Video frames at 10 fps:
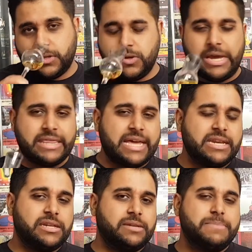You get
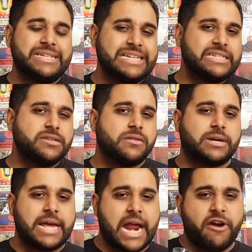that medicinal
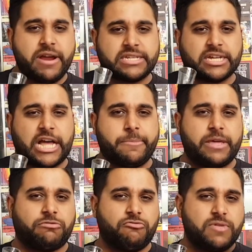character
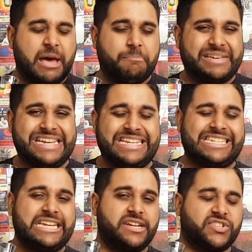coming through, that
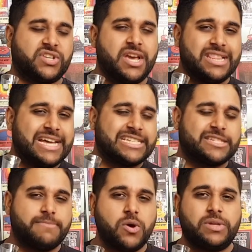peatiness, that
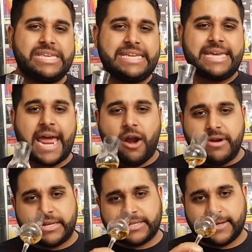smoky
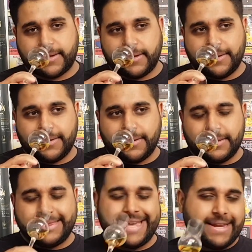character,
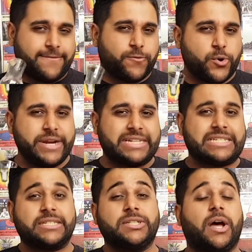that Laphroaig
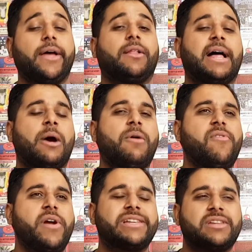style.
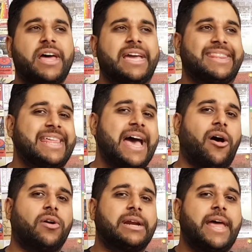However, it's like that
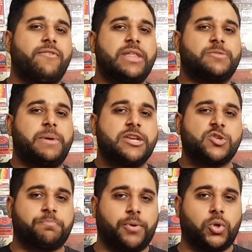on a level that's been
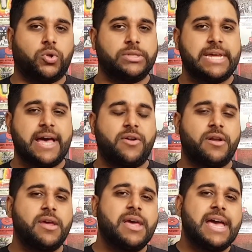just pulled
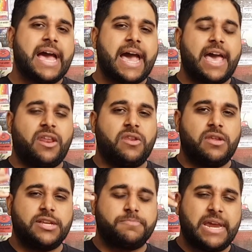down and
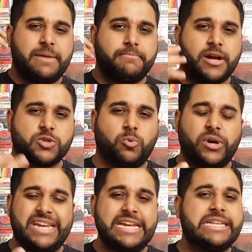it's made it much
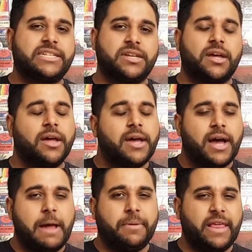more easier.
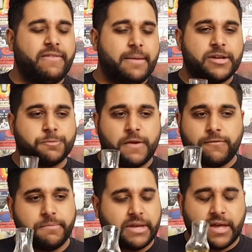I believe that must be
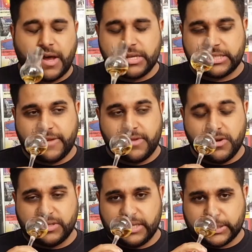from the cask they've
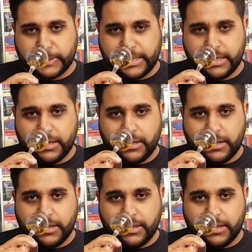used in this one.